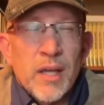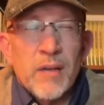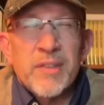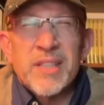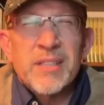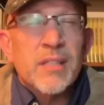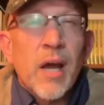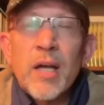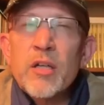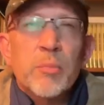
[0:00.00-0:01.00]
of the
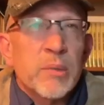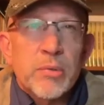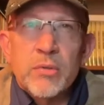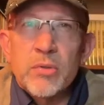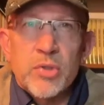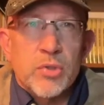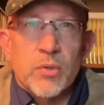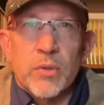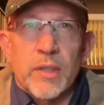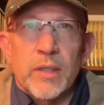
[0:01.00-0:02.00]
entire biblical
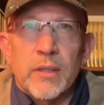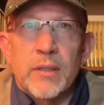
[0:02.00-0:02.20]
story.